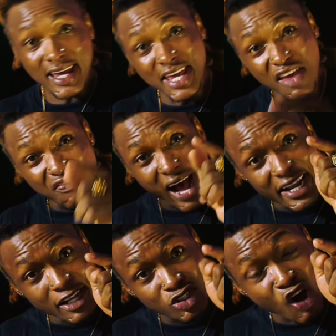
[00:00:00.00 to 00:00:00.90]
If I
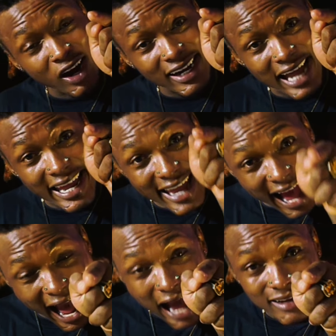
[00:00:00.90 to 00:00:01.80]
they talk now,
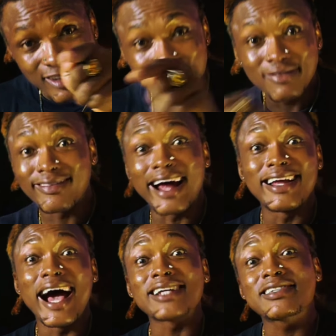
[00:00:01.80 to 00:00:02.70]
yeah, when I
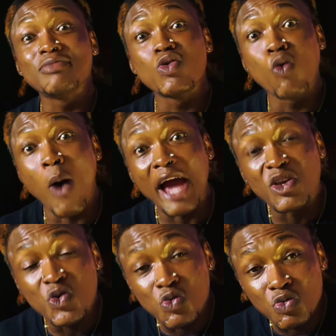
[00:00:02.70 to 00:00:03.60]
they ask me who are
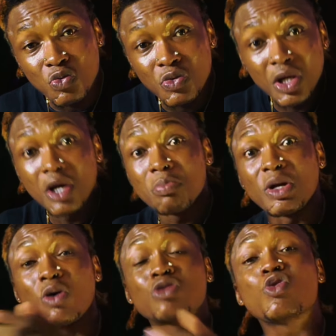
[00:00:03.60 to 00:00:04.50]
you,
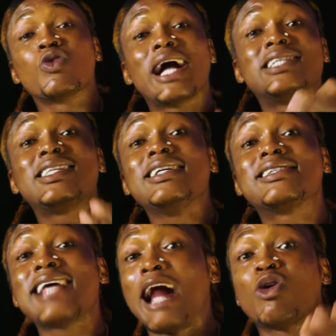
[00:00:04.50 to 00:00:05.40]
because when I think
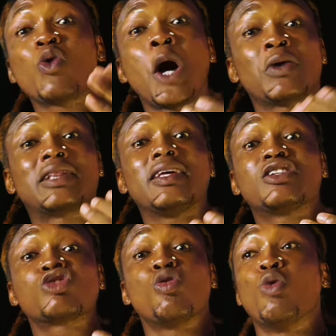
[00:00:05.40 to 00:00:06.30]
say I don't know how when I think
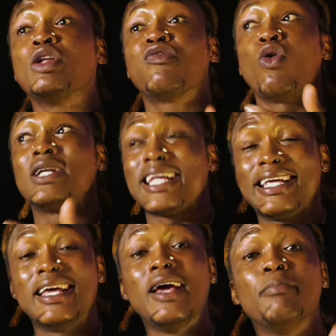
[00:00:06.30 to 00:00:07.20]
say somebody for
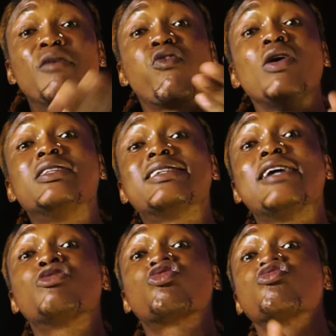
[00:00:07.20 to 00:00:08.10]
day before he
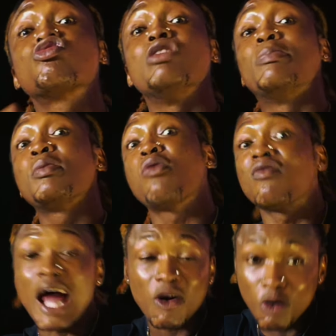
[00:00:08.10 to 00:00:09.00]
tell truth to the people
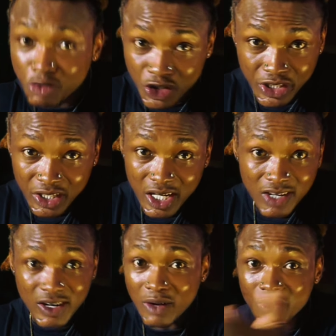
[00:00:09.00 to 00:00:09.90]
of that country,
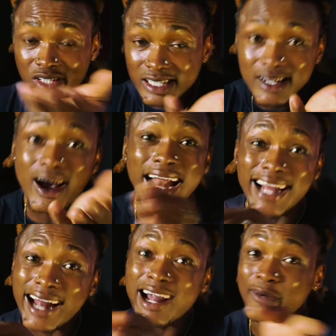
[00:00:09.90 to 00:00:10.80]
when I don't see the
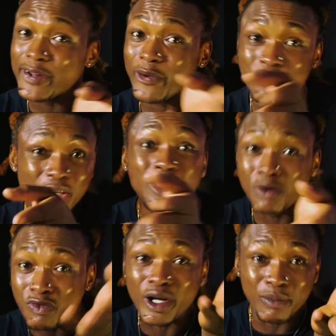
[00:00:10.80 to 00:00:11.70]
halala where they don't begin to
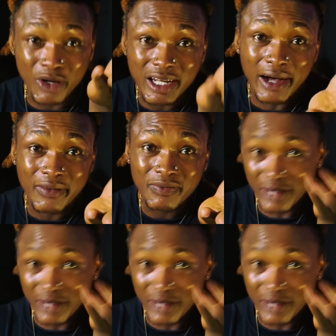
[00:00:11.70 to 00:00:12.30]
do for the money now.